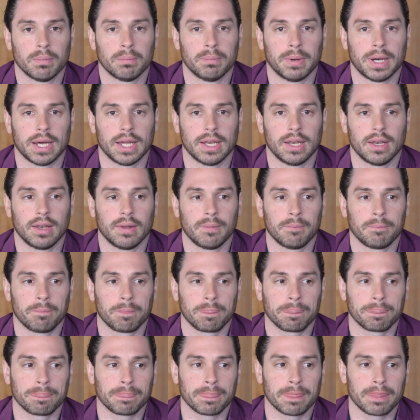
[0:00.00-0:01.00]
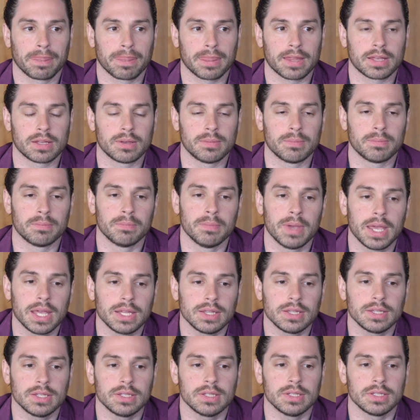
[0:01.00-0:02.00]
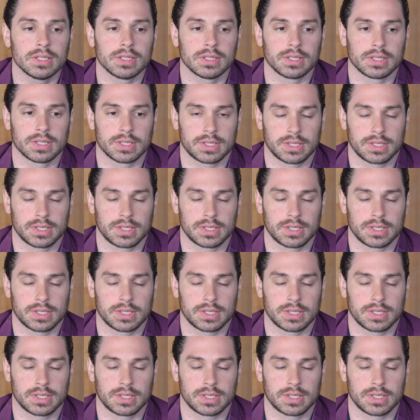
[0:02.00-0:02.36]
But men